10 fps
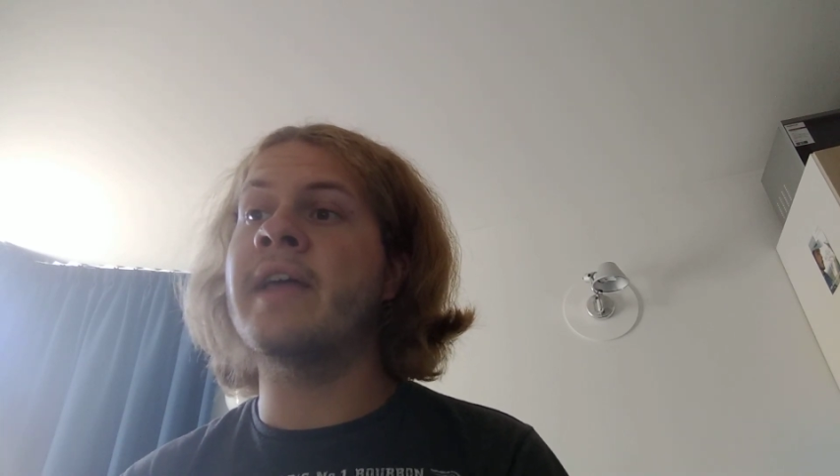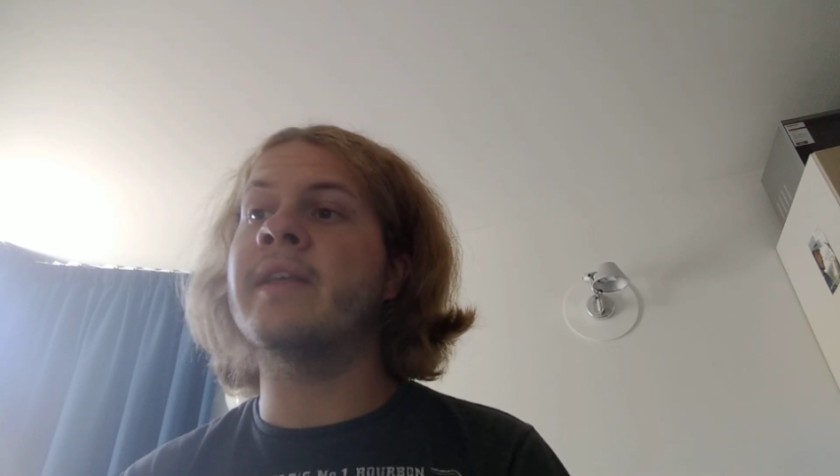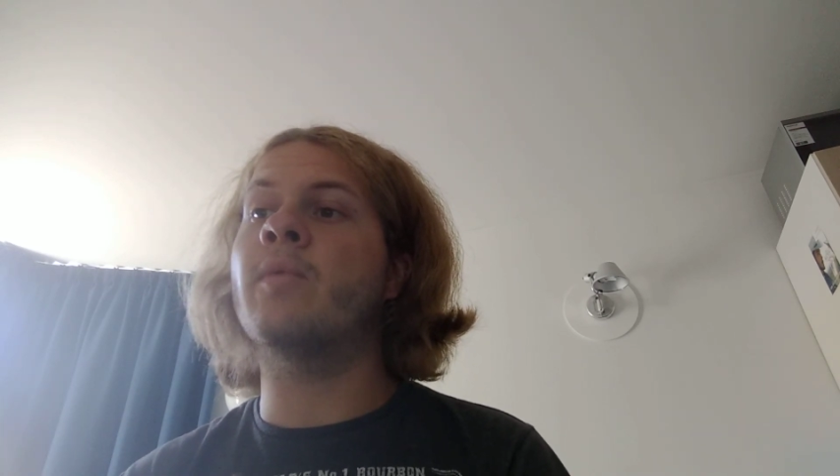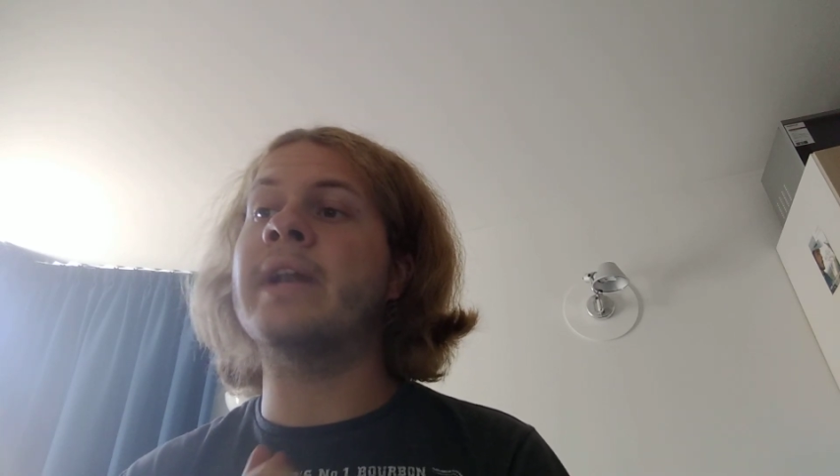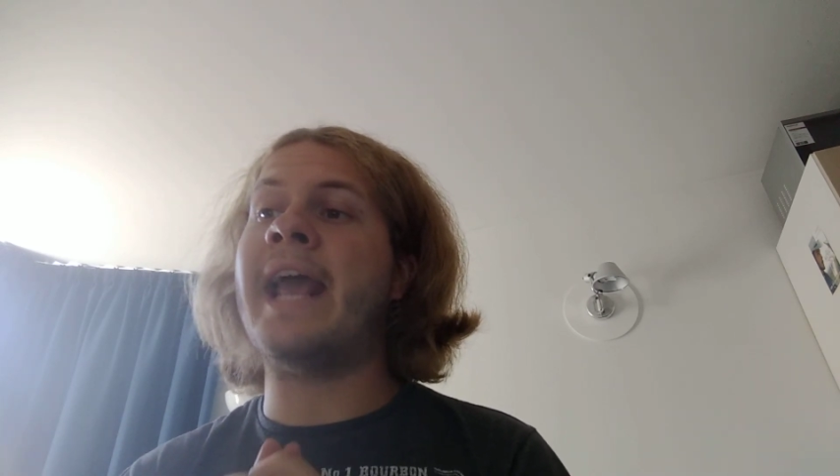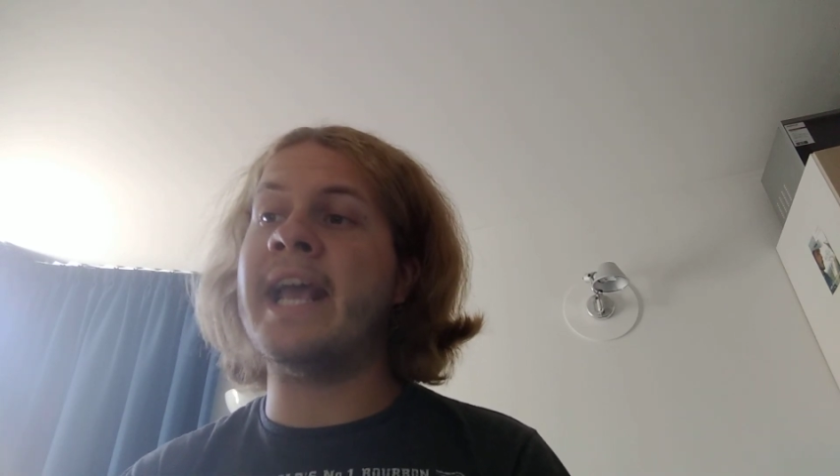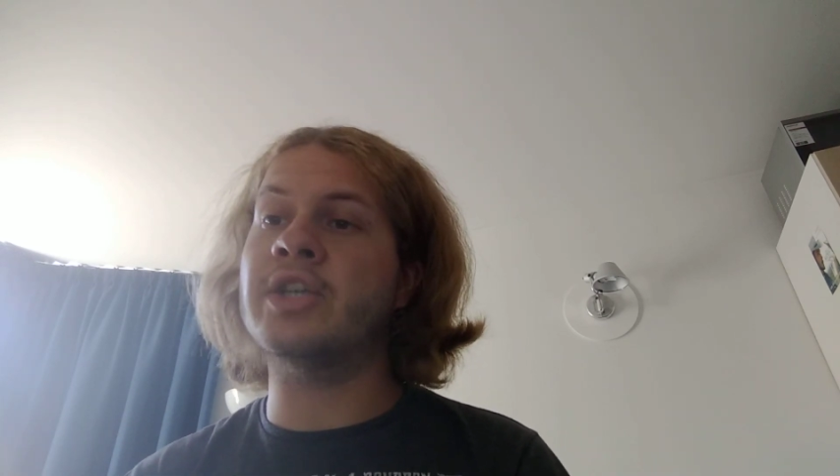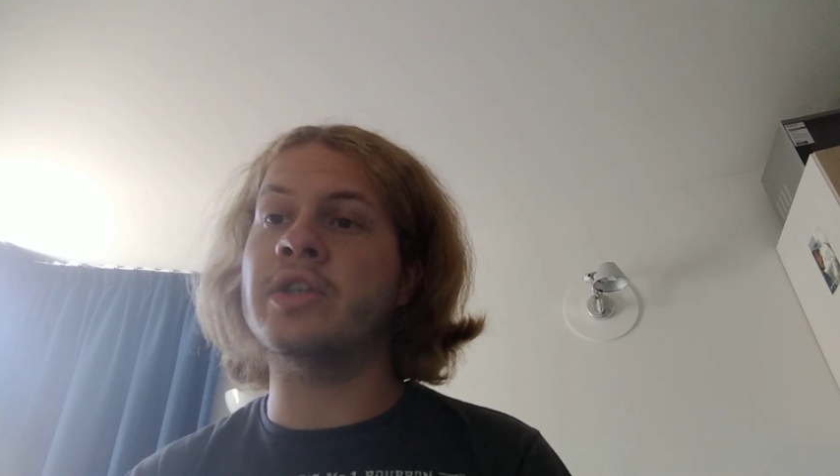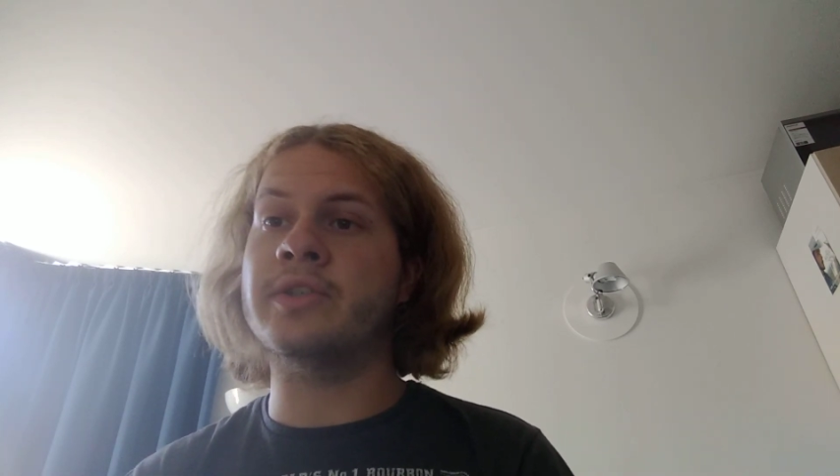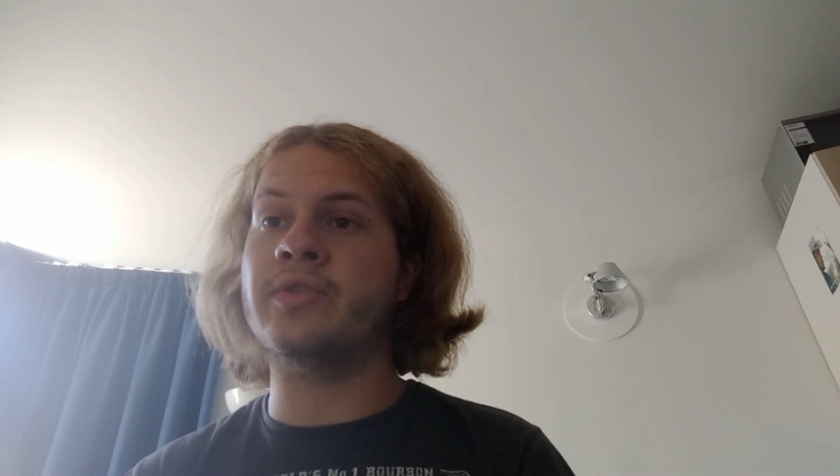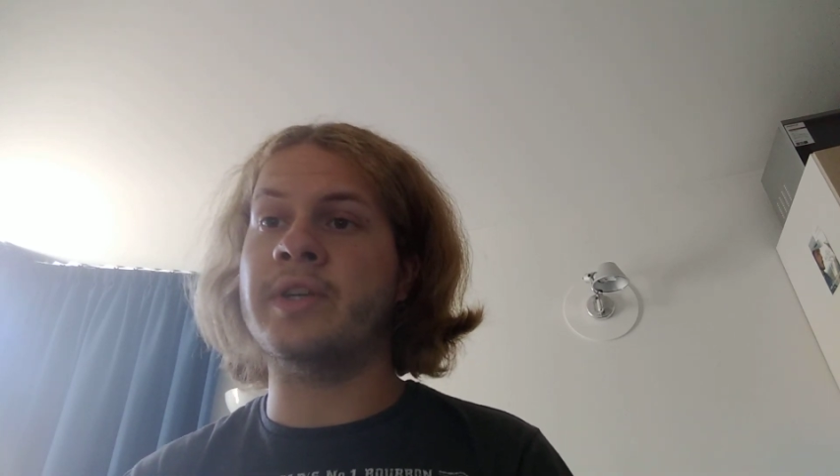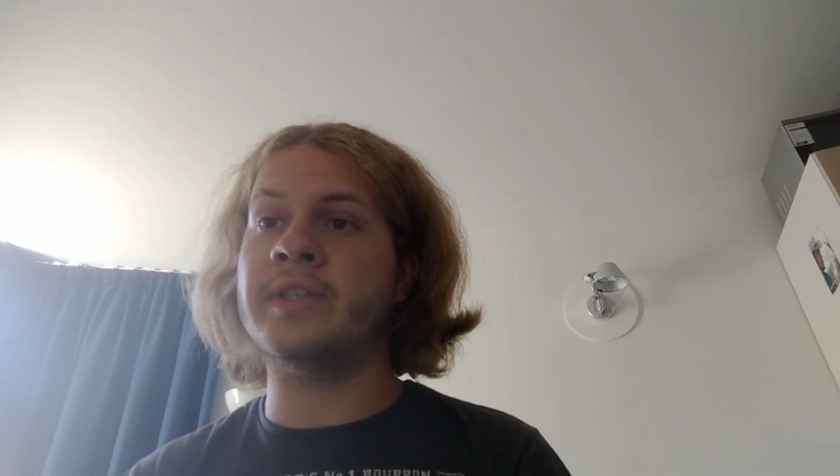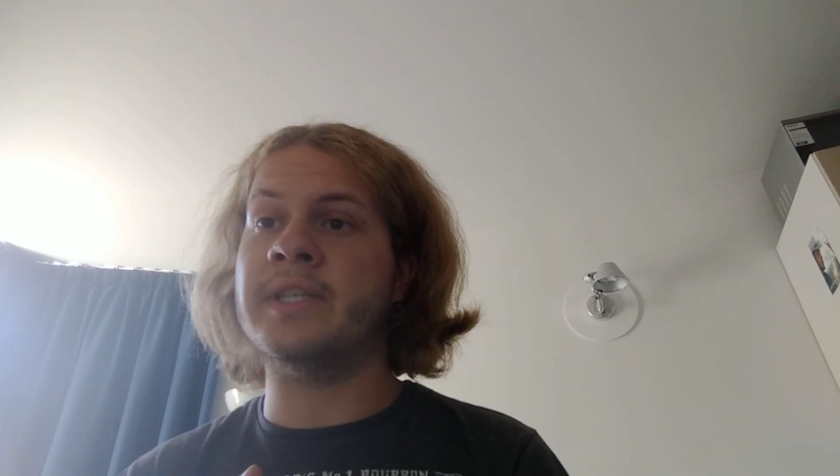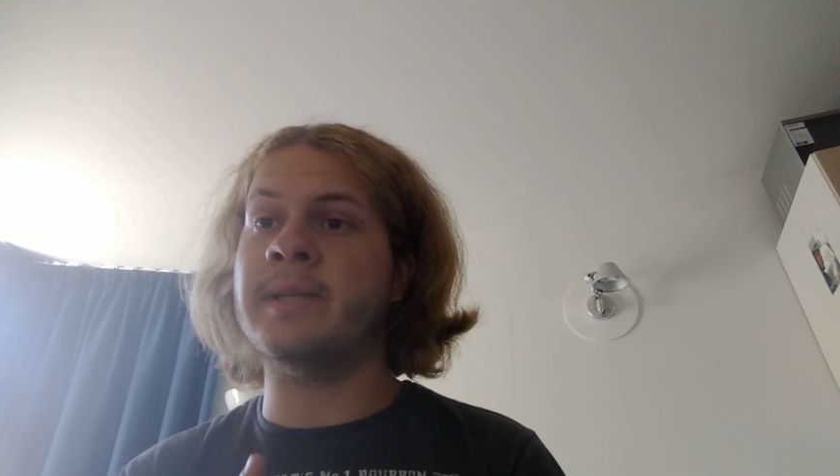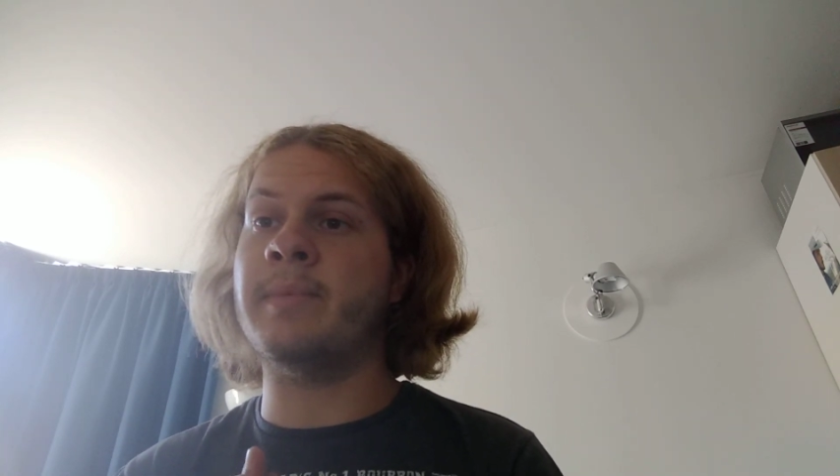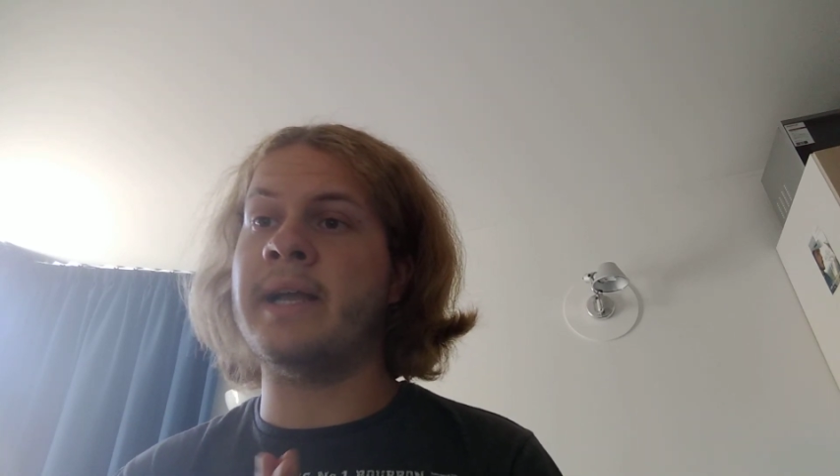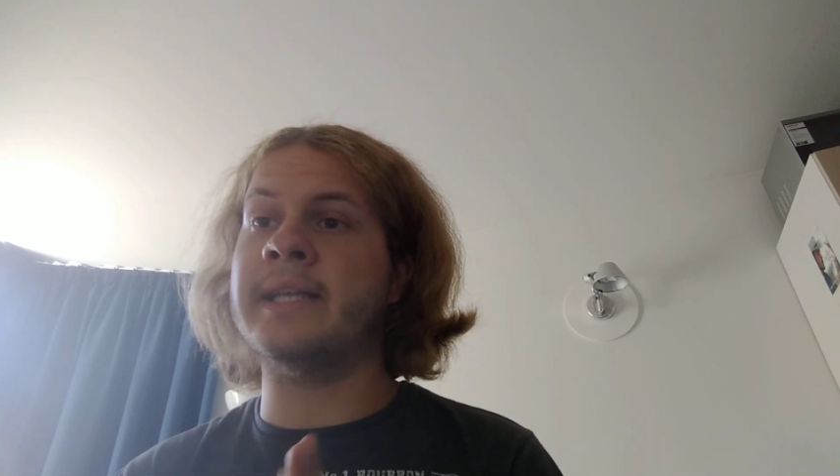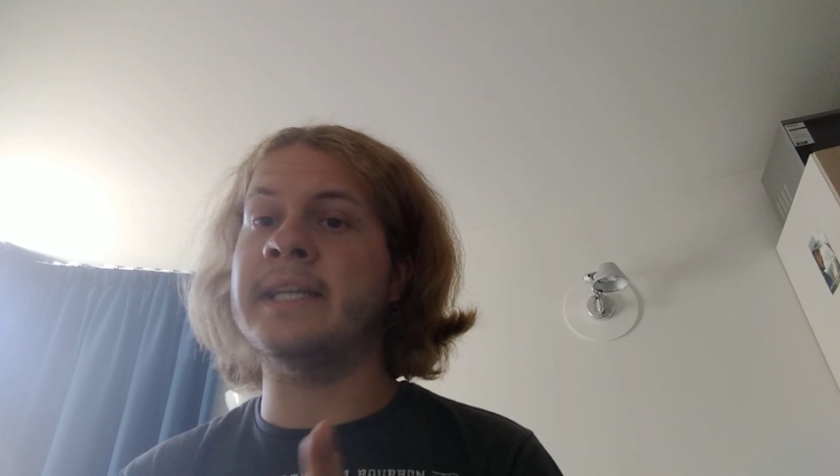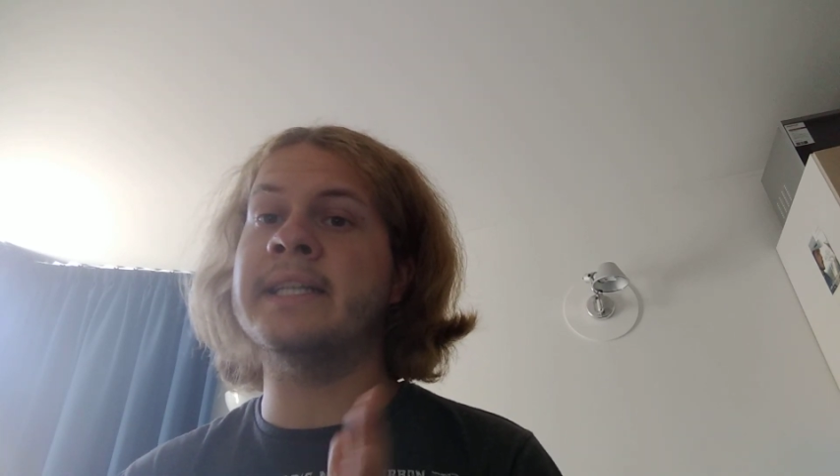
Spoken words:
than when axial stress is applied,